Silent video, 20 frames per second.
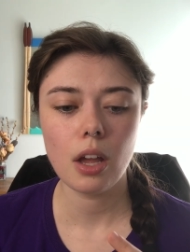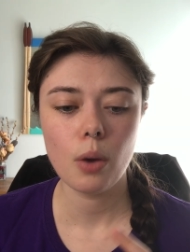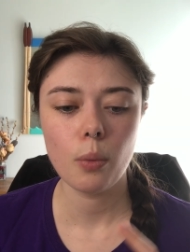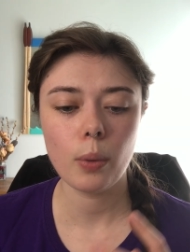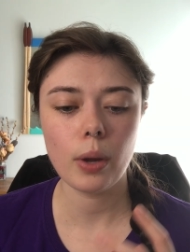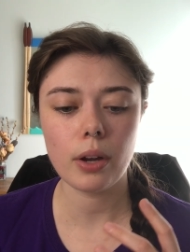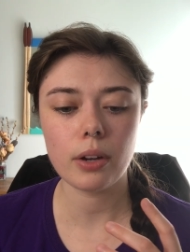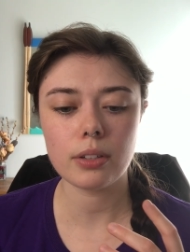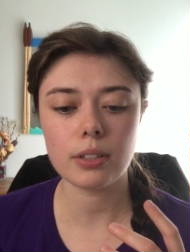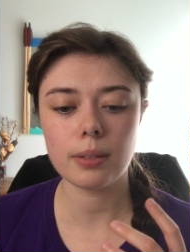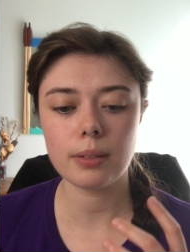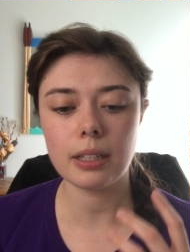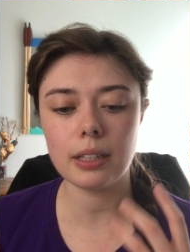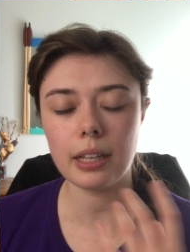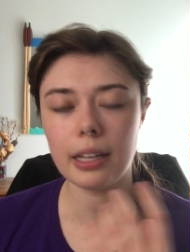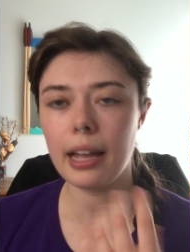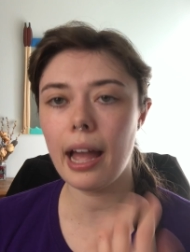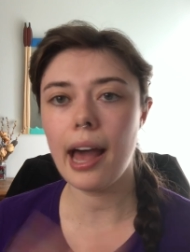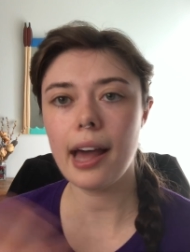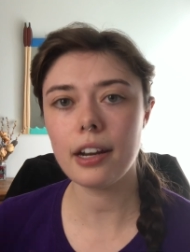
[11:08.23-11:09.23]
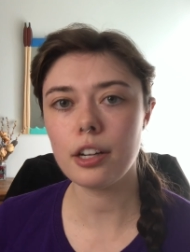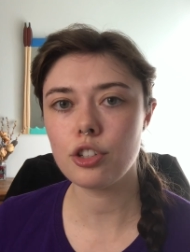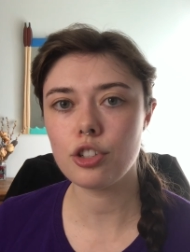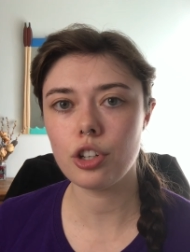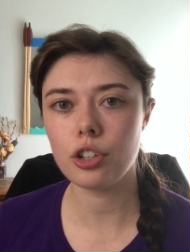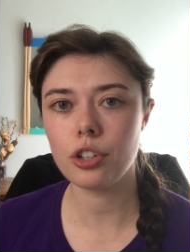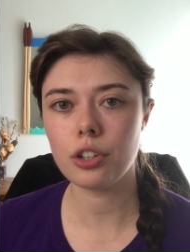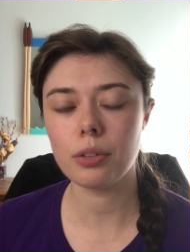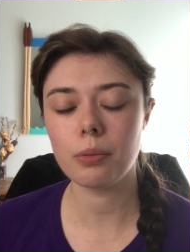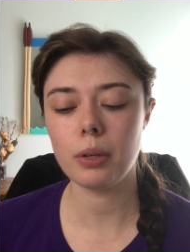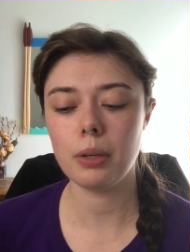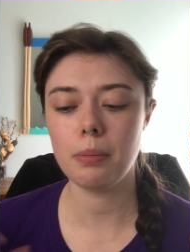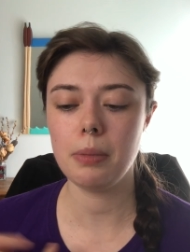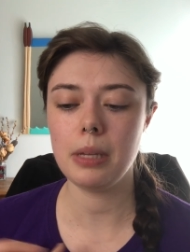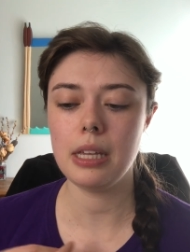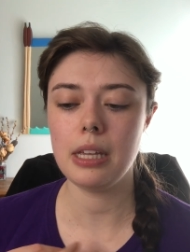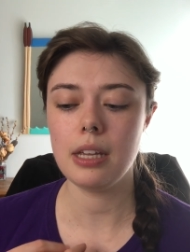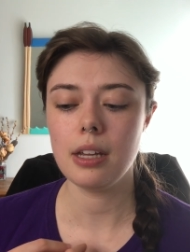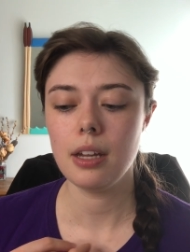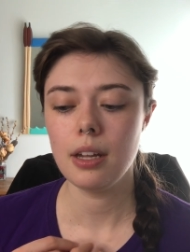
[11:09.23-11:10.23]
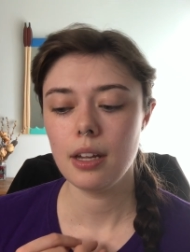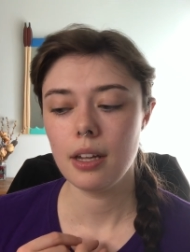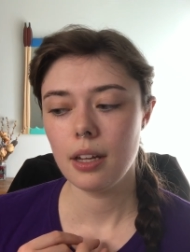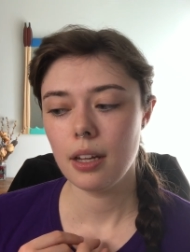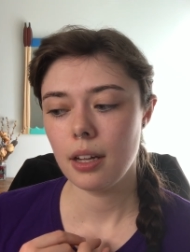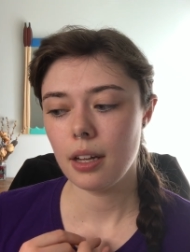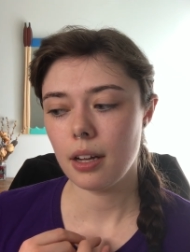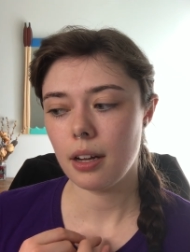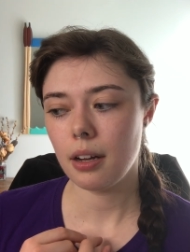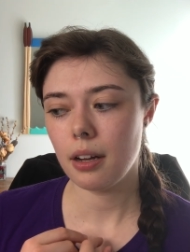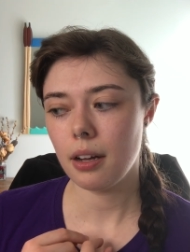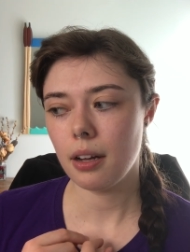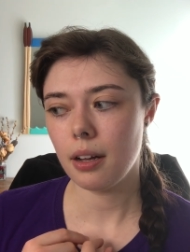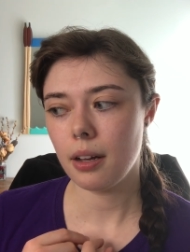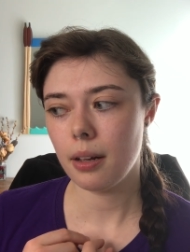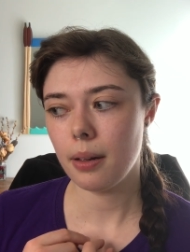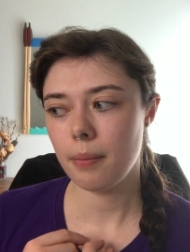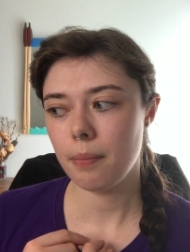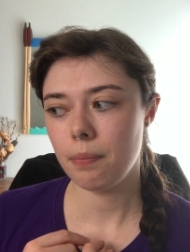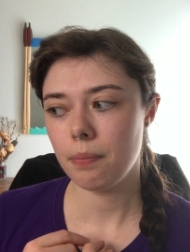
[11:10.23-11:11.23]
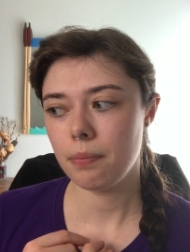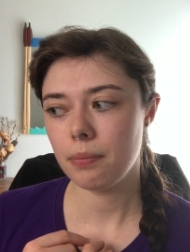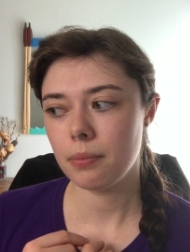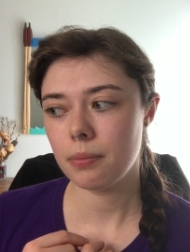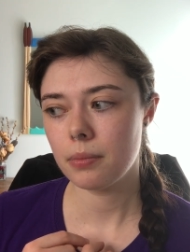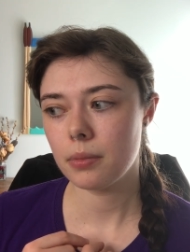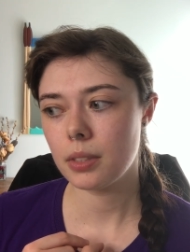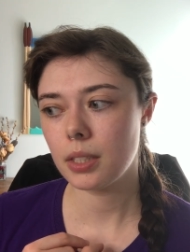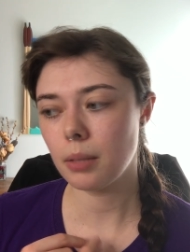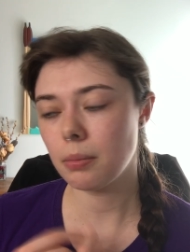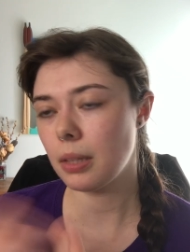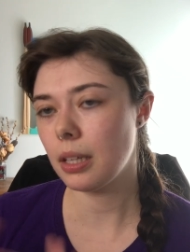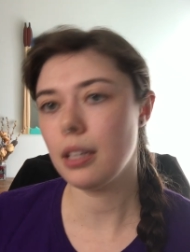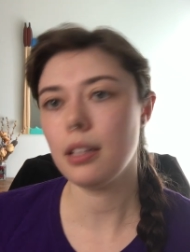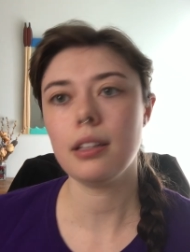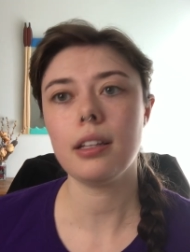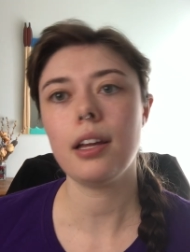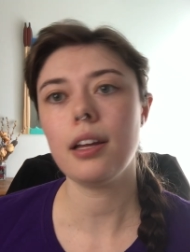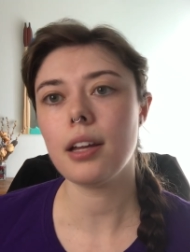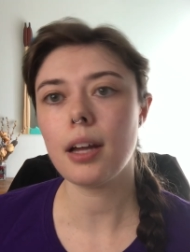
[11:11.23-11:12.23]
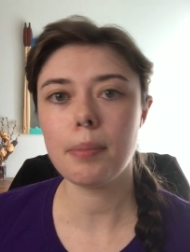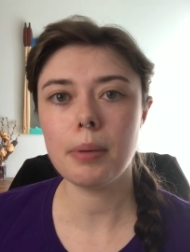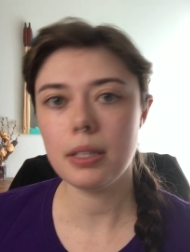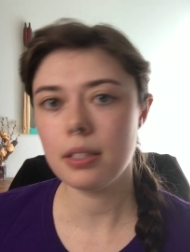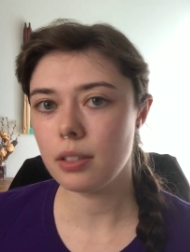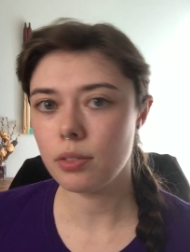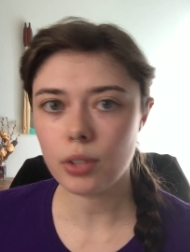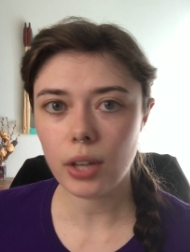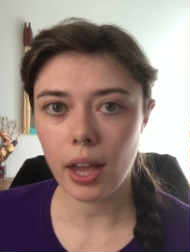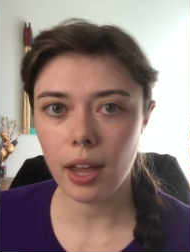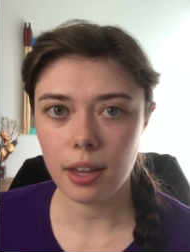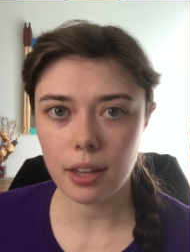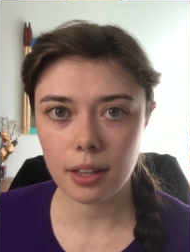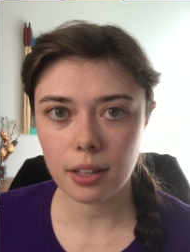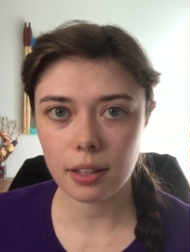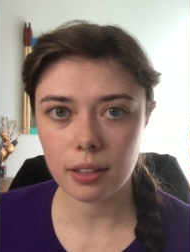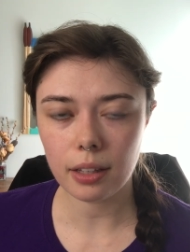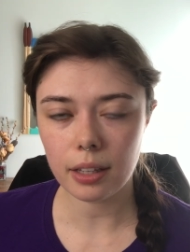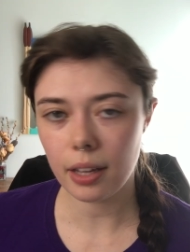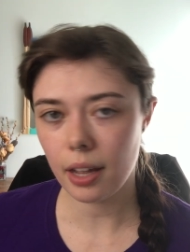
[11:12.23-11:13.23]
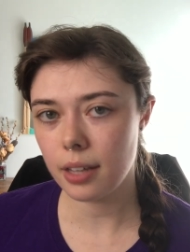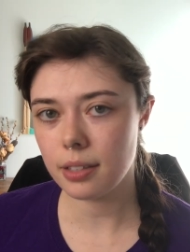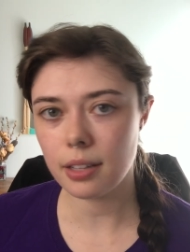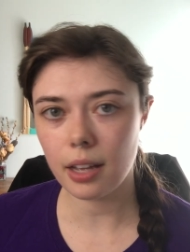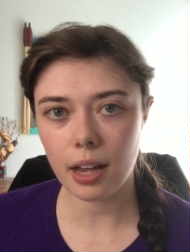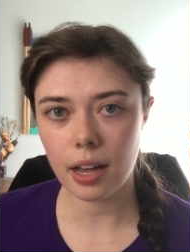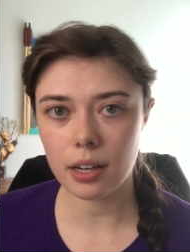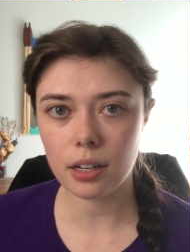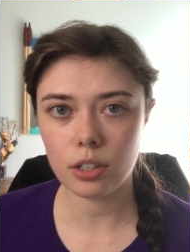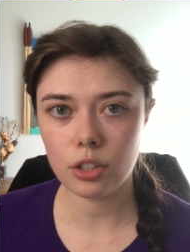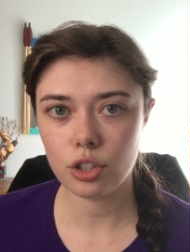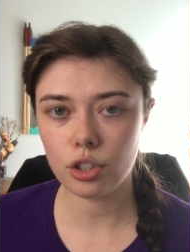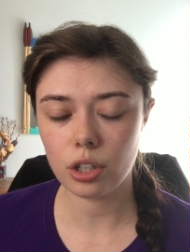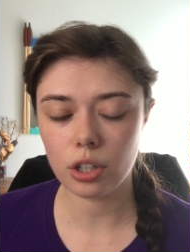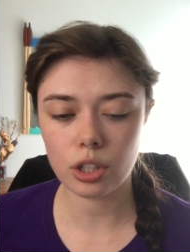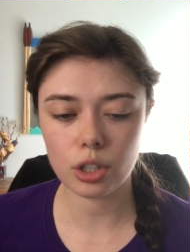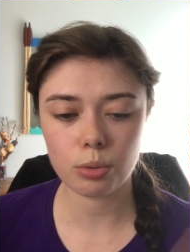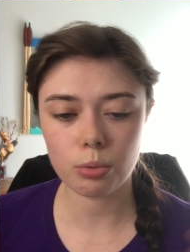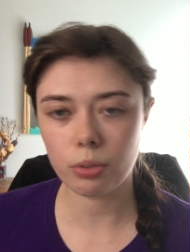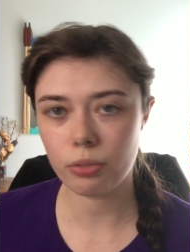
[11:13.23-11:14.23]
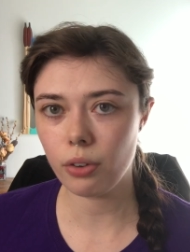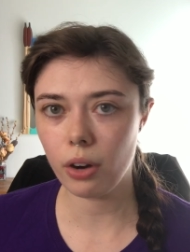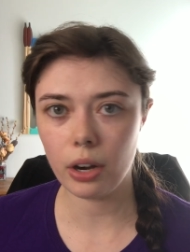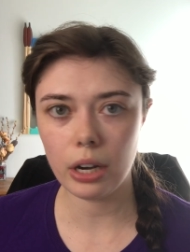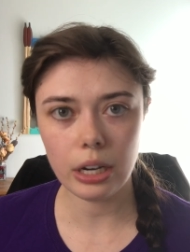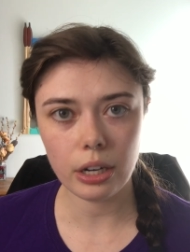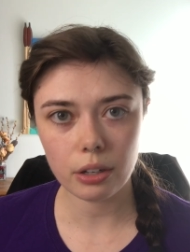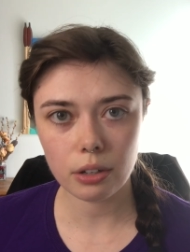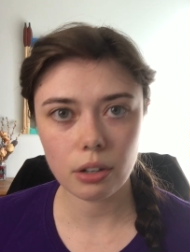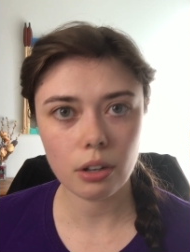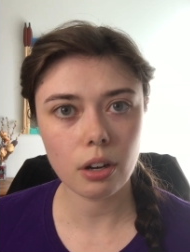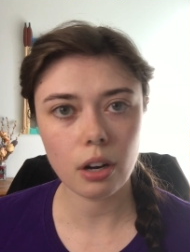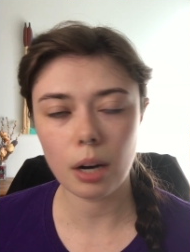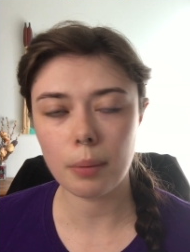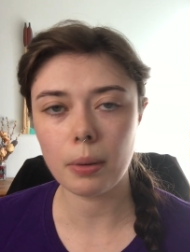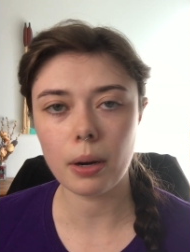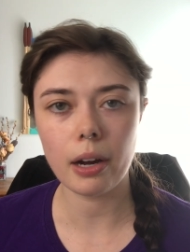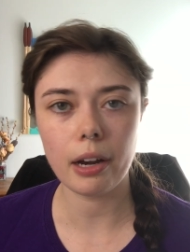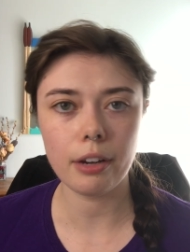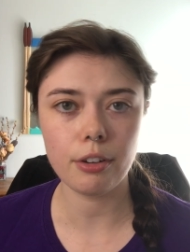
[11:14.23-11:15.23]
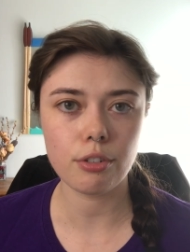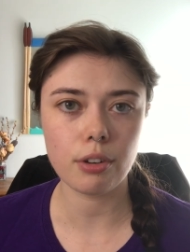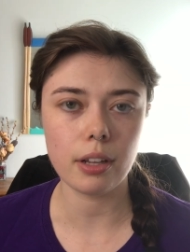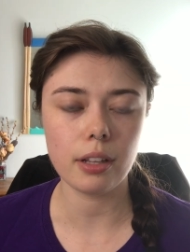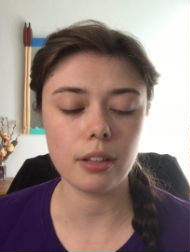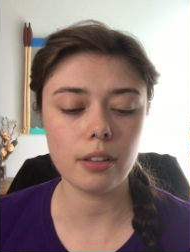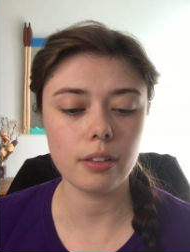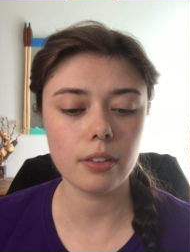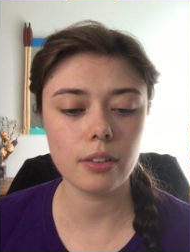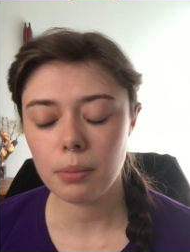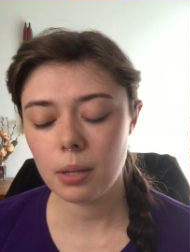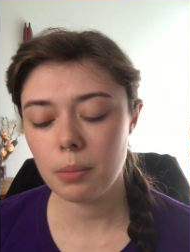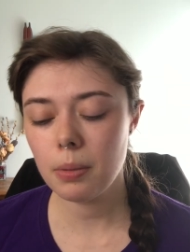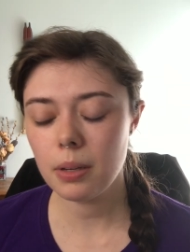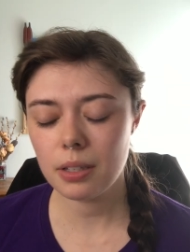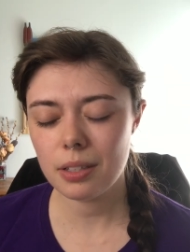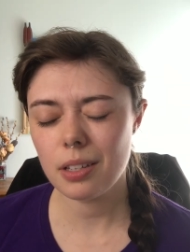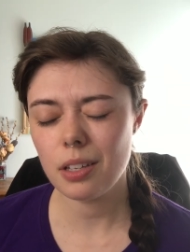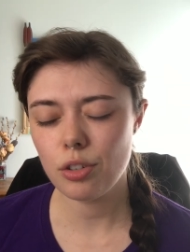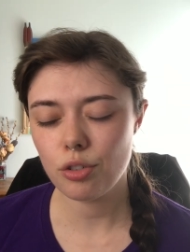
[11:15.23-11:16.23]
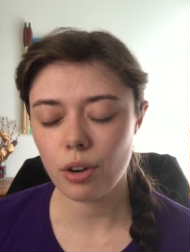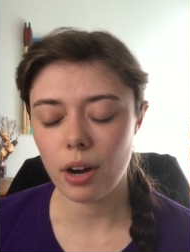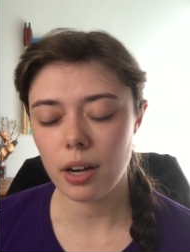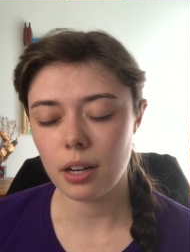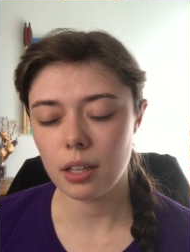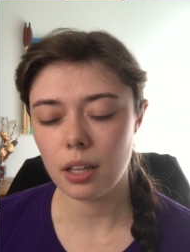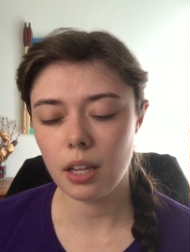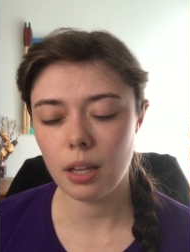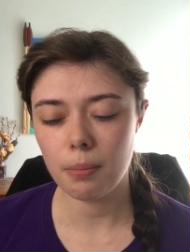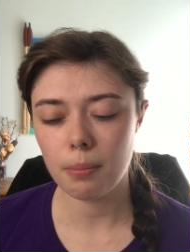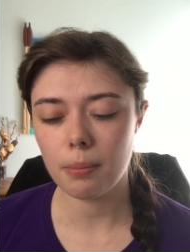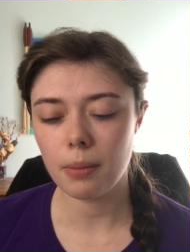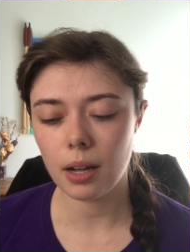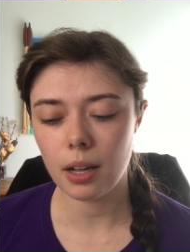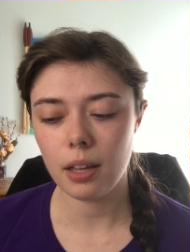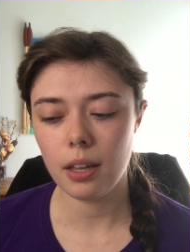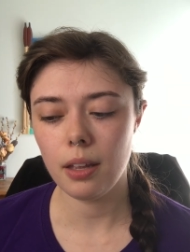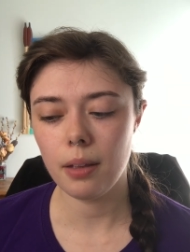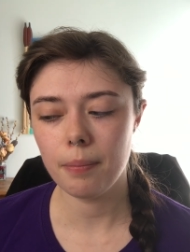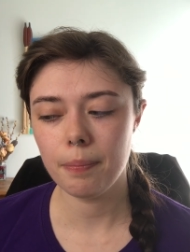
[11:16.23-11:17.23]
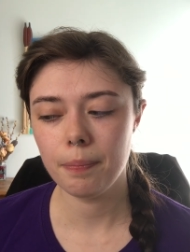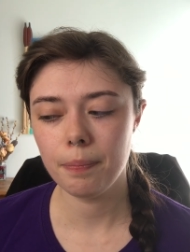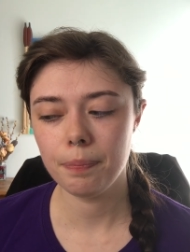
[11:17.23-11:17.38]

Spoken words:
where something like added sugar would be something like a piece of cake, like has added sugars, refined carbohydrates. I'm gonna basically try to keep my